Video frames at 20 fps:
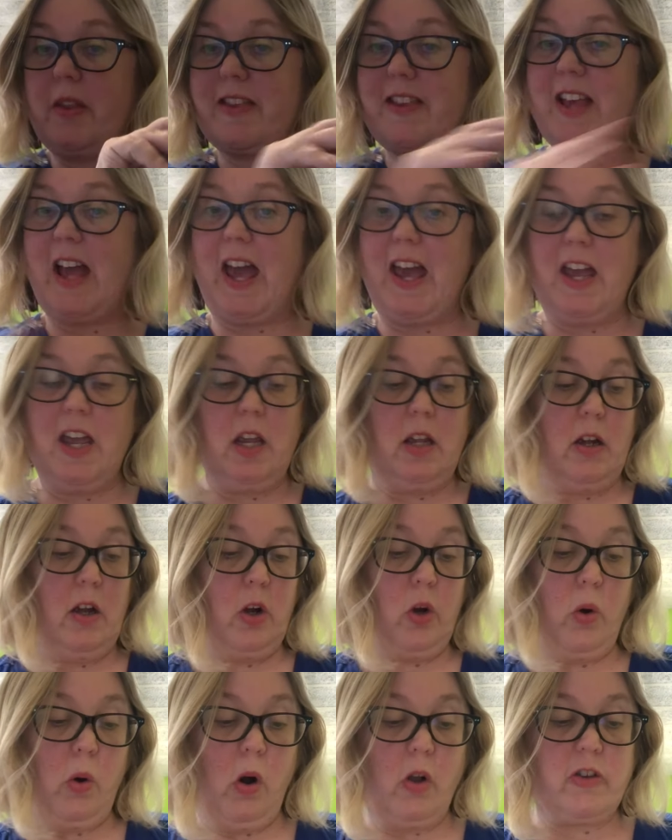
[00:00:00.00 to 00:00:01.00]
say
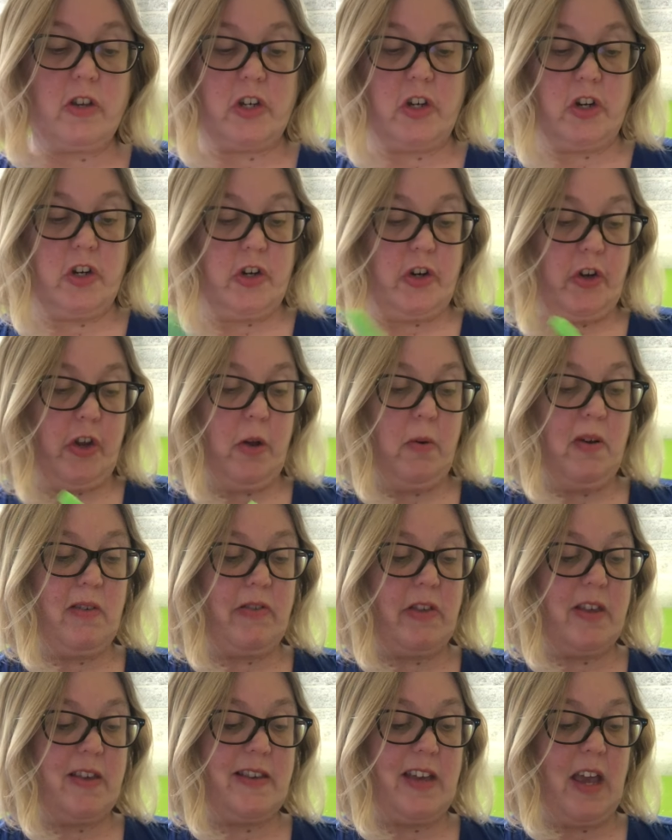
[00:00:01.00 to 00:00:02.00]
1:45 is
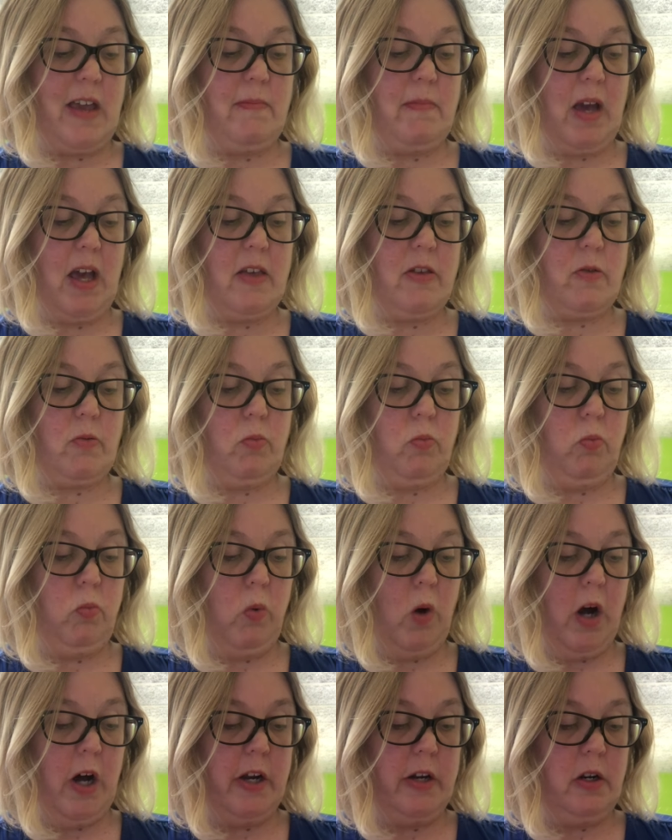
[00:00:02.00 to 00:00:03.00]
the same as
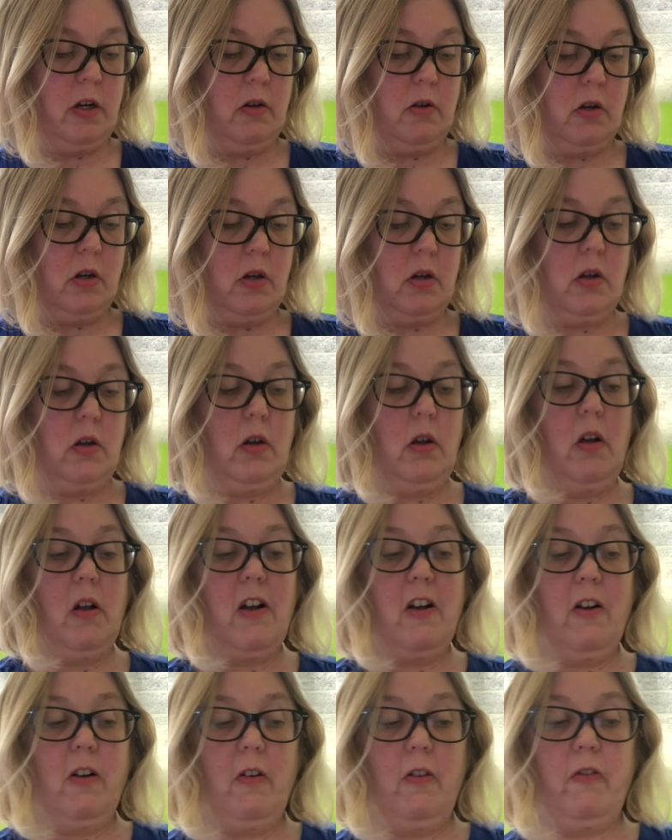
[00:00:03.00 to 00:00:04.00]

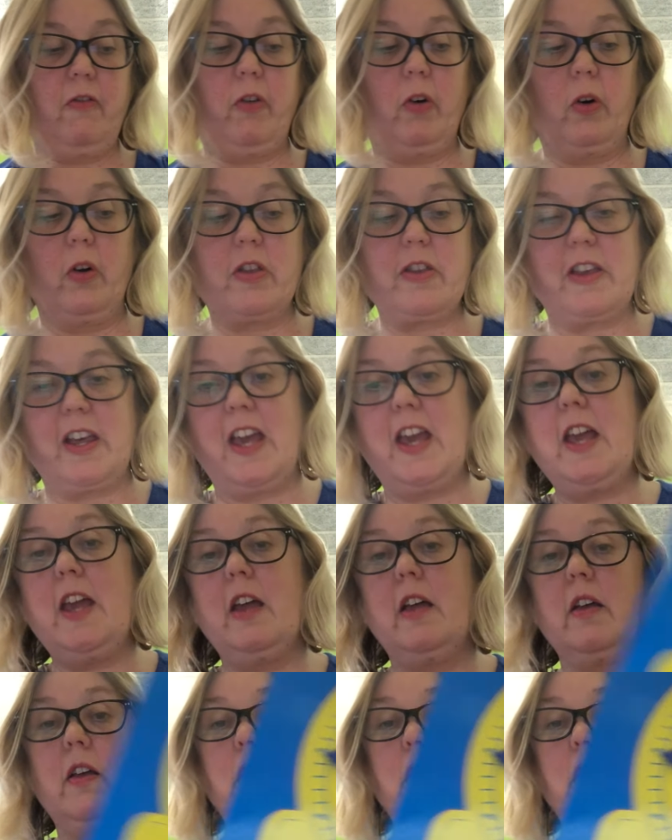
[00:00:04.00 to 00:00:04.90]
1:45.